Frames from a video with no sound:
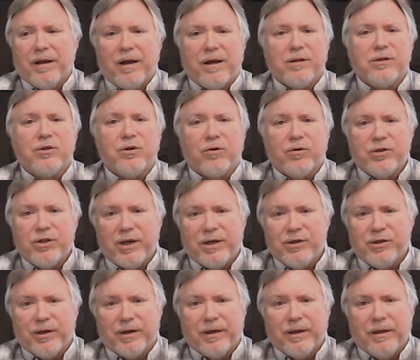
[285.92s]
search
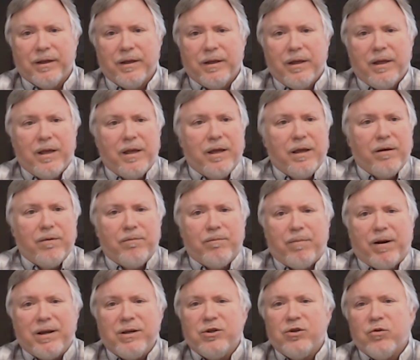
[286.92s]
engine.
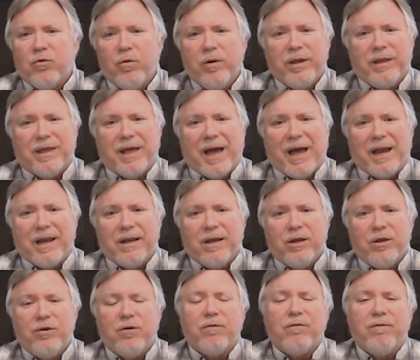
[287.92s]
By doing that,
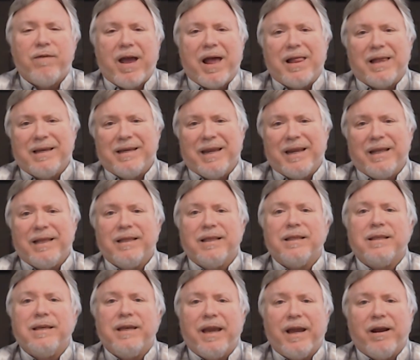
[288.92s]
you're validating that
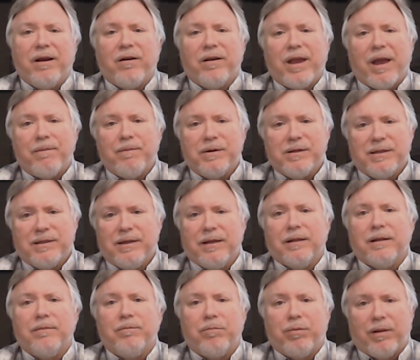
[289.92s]
the air gap is
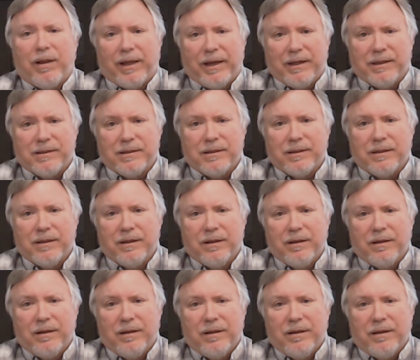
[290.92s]
still in place.
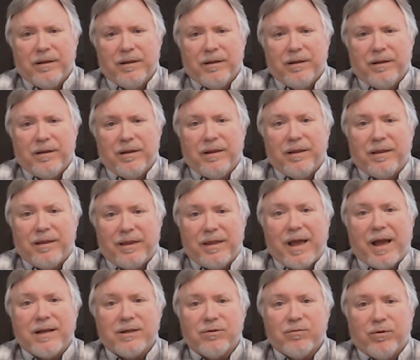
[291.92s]

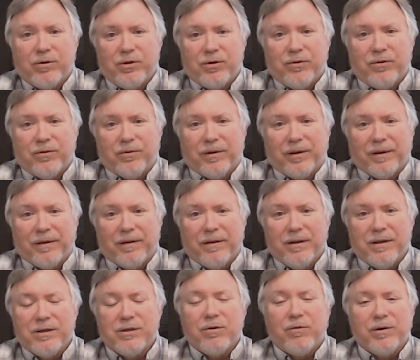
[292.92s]
That's what you're doing.
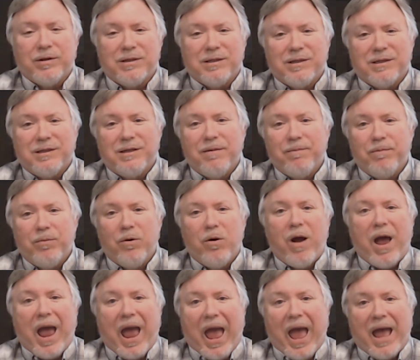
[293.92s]
So a simple
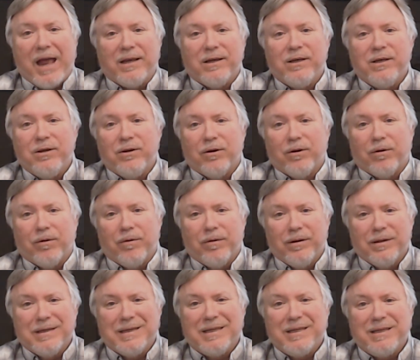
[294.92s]
add to your
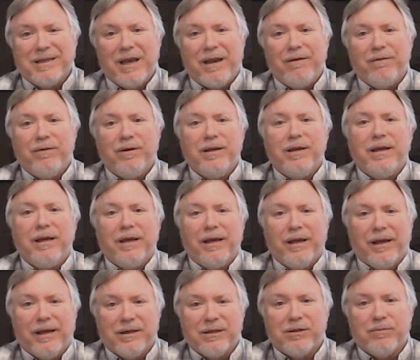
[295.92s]
safety
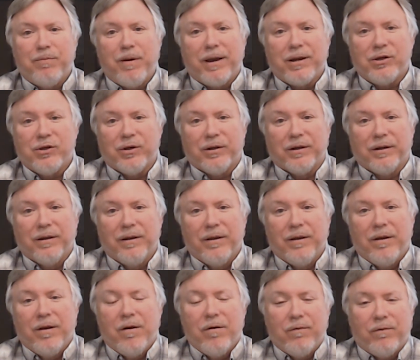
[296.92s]
inspection
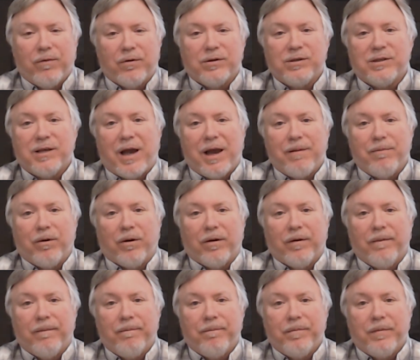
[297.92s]
for cyber.
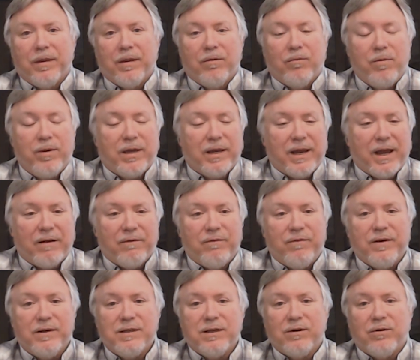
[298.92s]
We can add
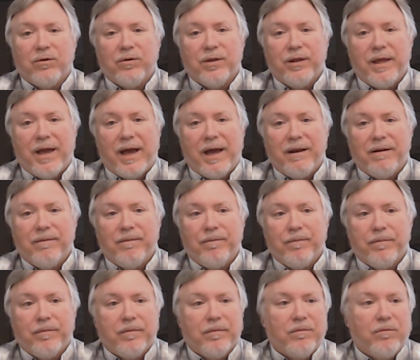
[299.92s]
physical to that,
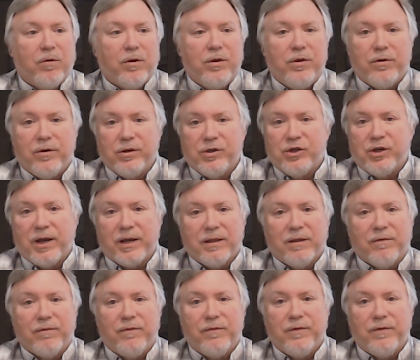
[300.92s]
where you can check the